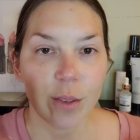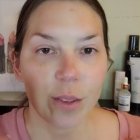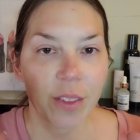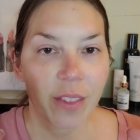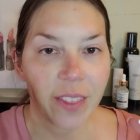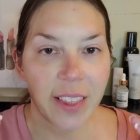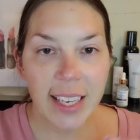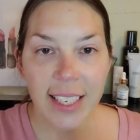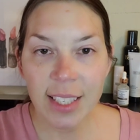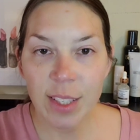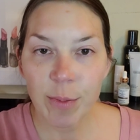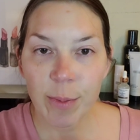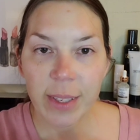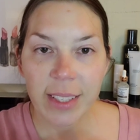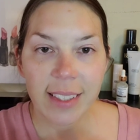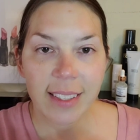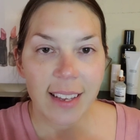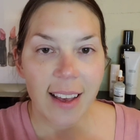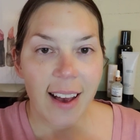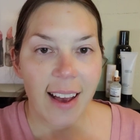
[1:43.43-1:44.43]
this
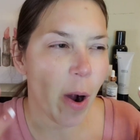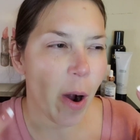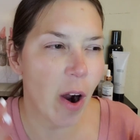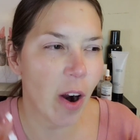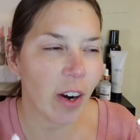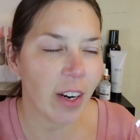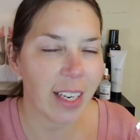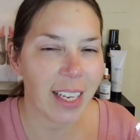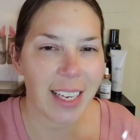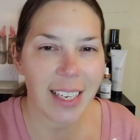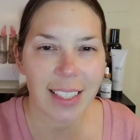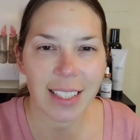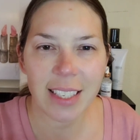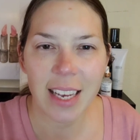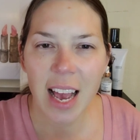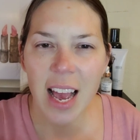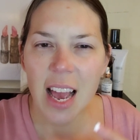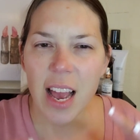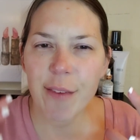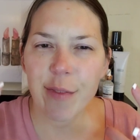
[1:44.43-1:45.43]
was like parties.
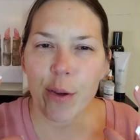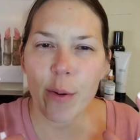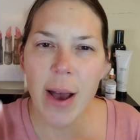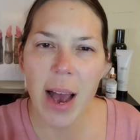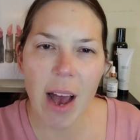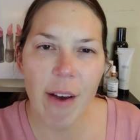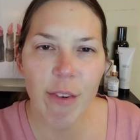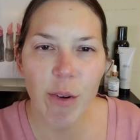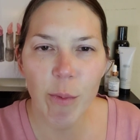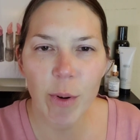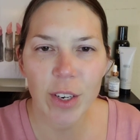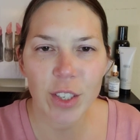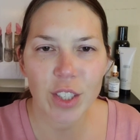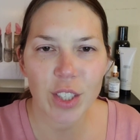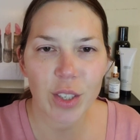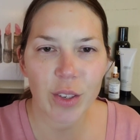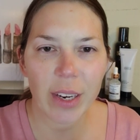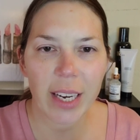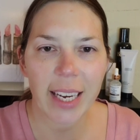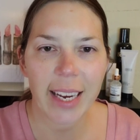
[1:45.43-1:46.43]
If you haven't watched
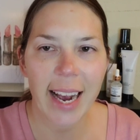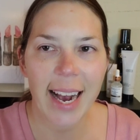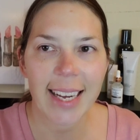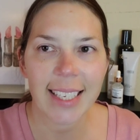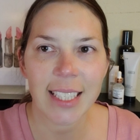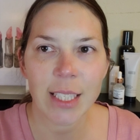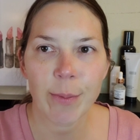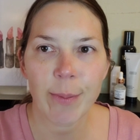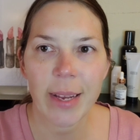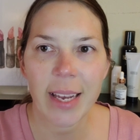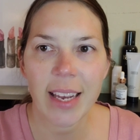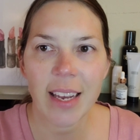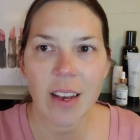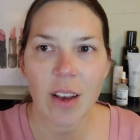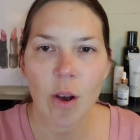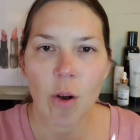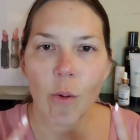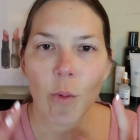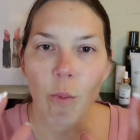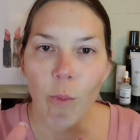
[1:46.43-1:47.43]
The Great Gatsby,
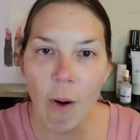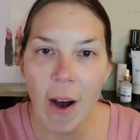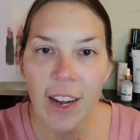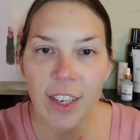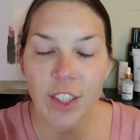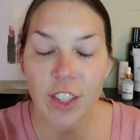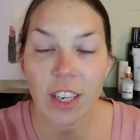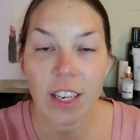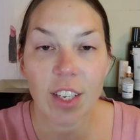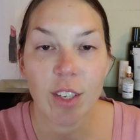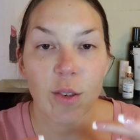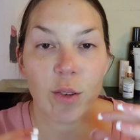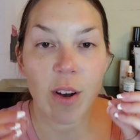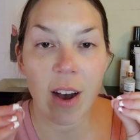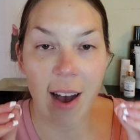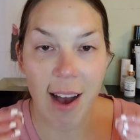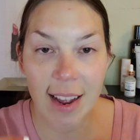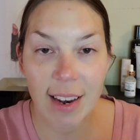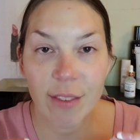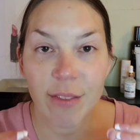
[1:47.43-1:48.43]
watch it. You'll
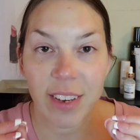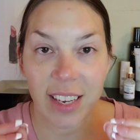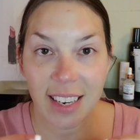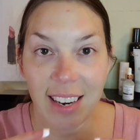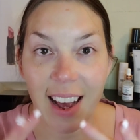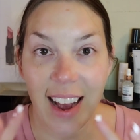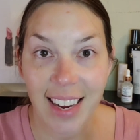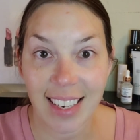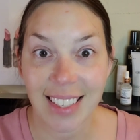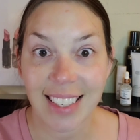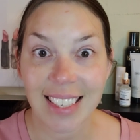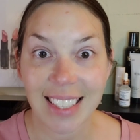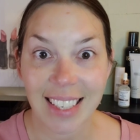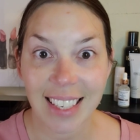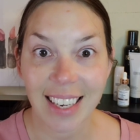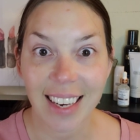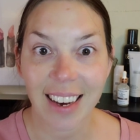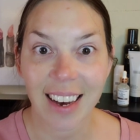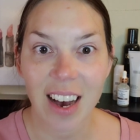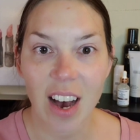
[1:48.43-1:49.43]
kind of get an
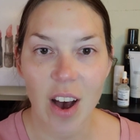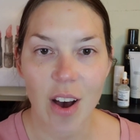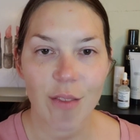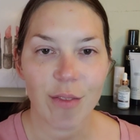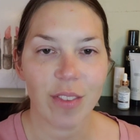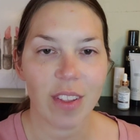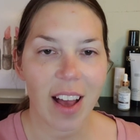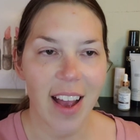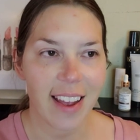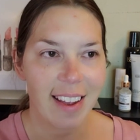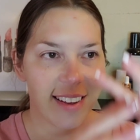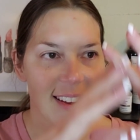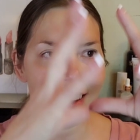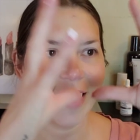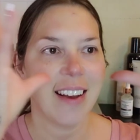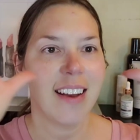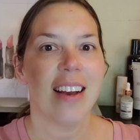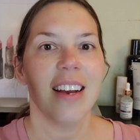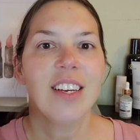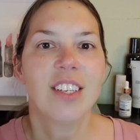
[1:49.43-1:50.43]
idea of like
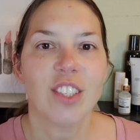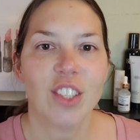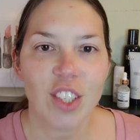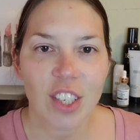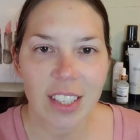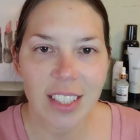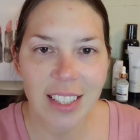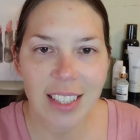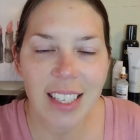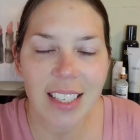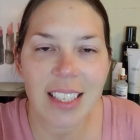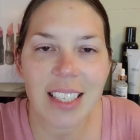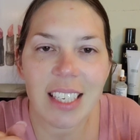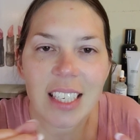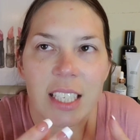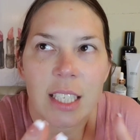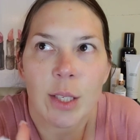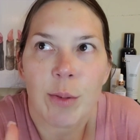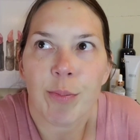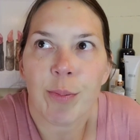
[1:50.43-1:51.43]
just this
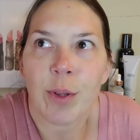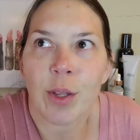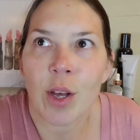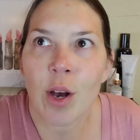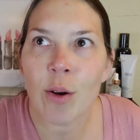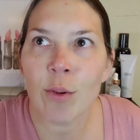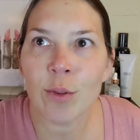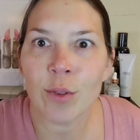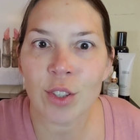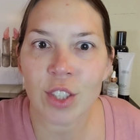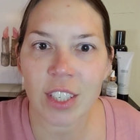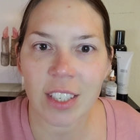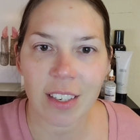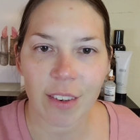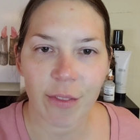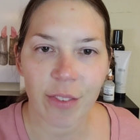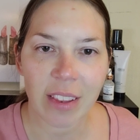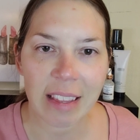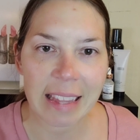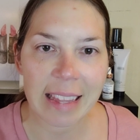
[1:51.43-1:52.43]
explosion
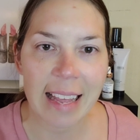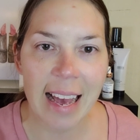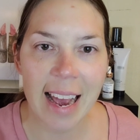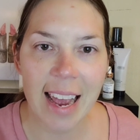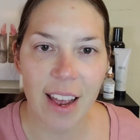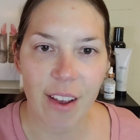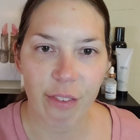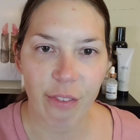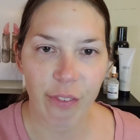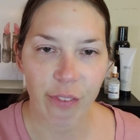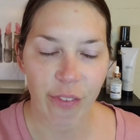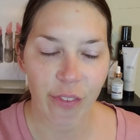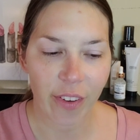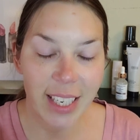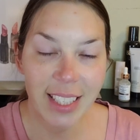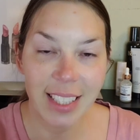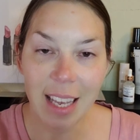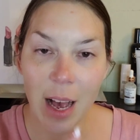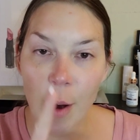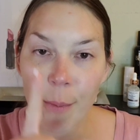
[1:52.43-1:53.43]
of life.
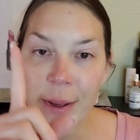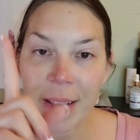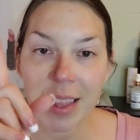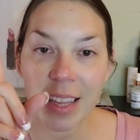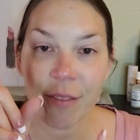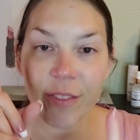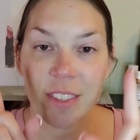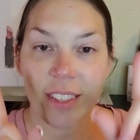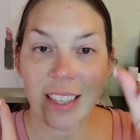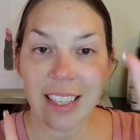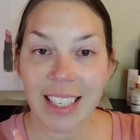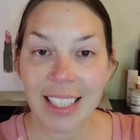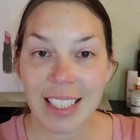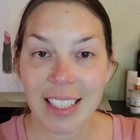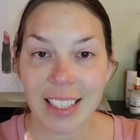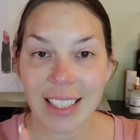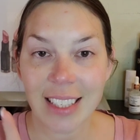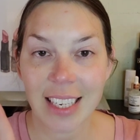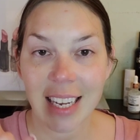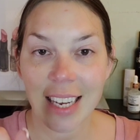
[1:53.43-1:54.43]
I'll be
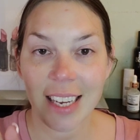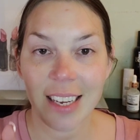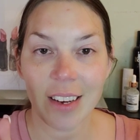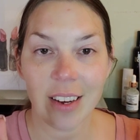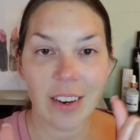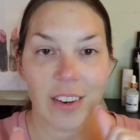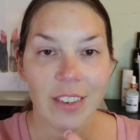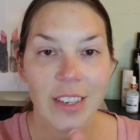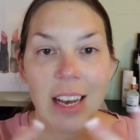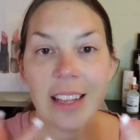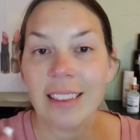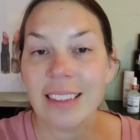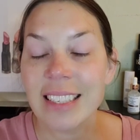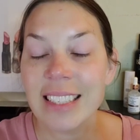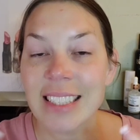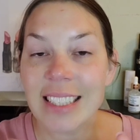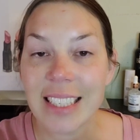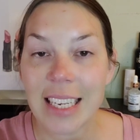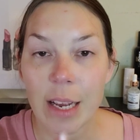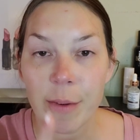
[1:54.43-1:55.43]
listing, or not
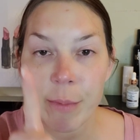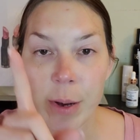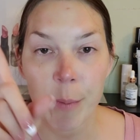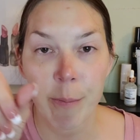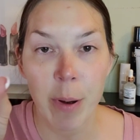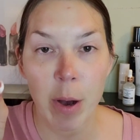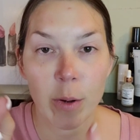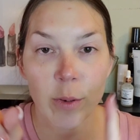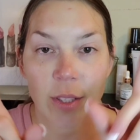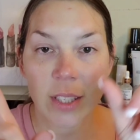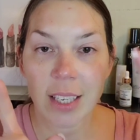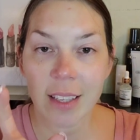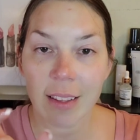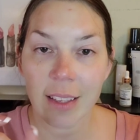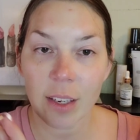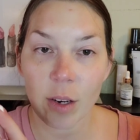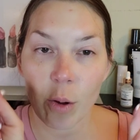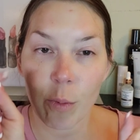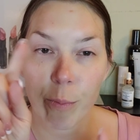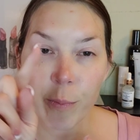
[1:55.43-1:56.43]
listing, but posting
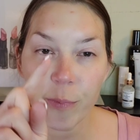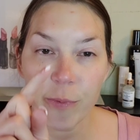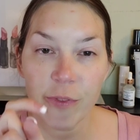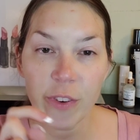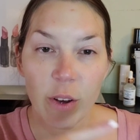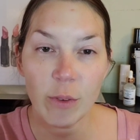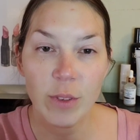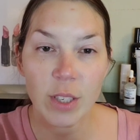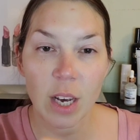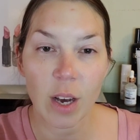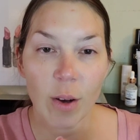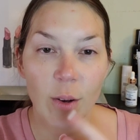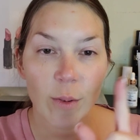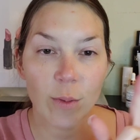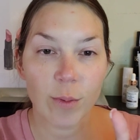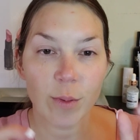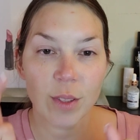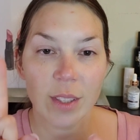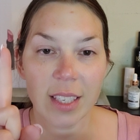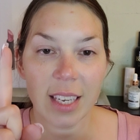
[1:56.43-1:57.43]
little
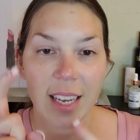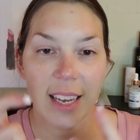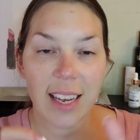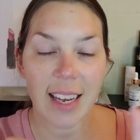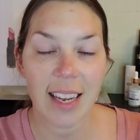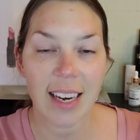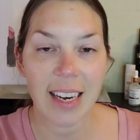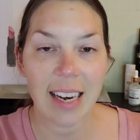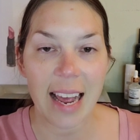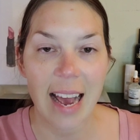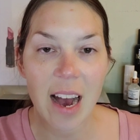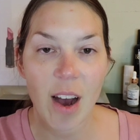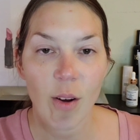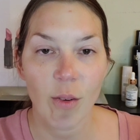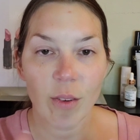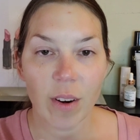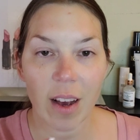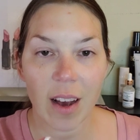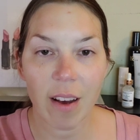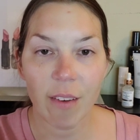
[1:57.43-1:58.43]
photos in and
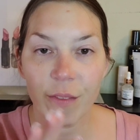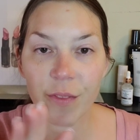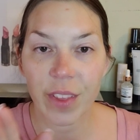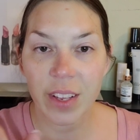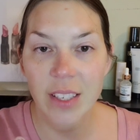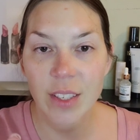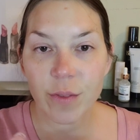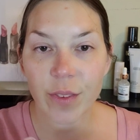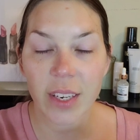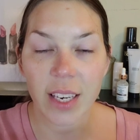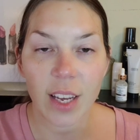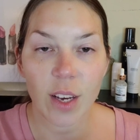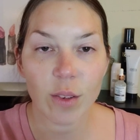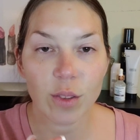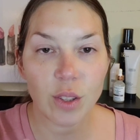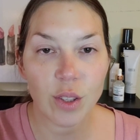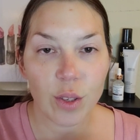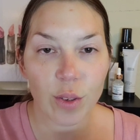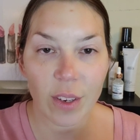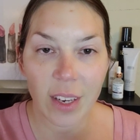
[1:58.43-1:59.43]
out of this video
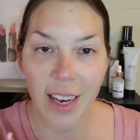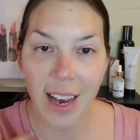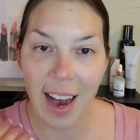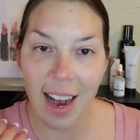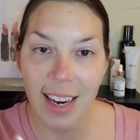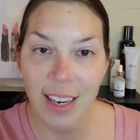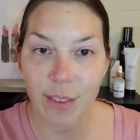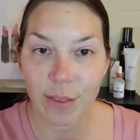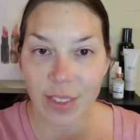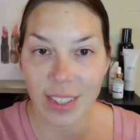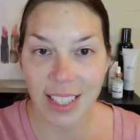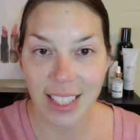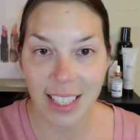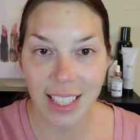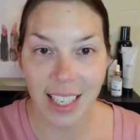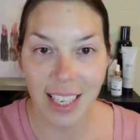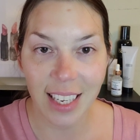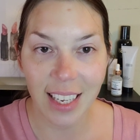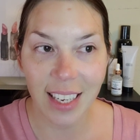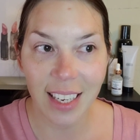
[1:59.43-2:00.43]
so you can kind of
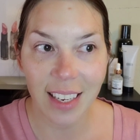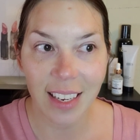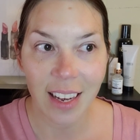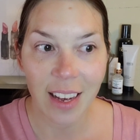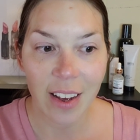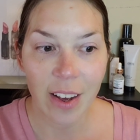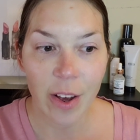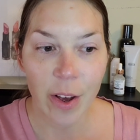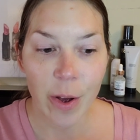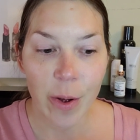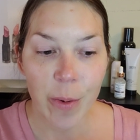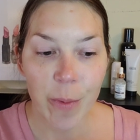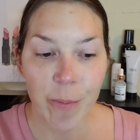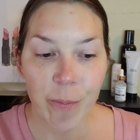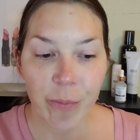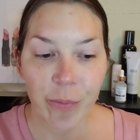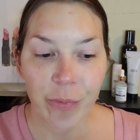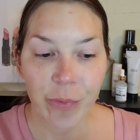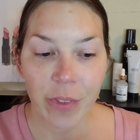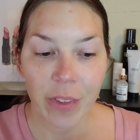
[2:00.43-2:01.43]
see
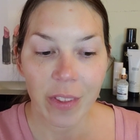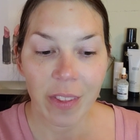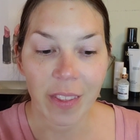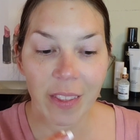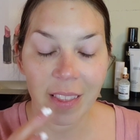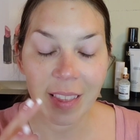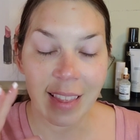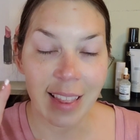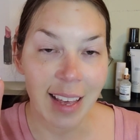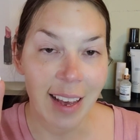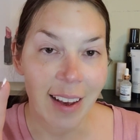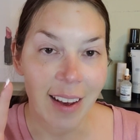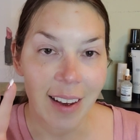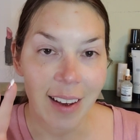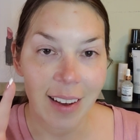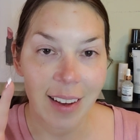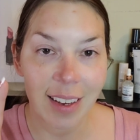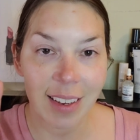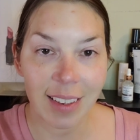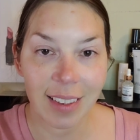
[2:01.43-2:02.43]

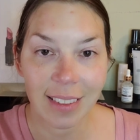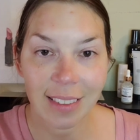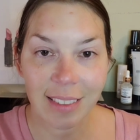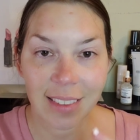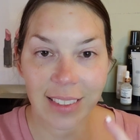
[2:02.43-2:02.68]
the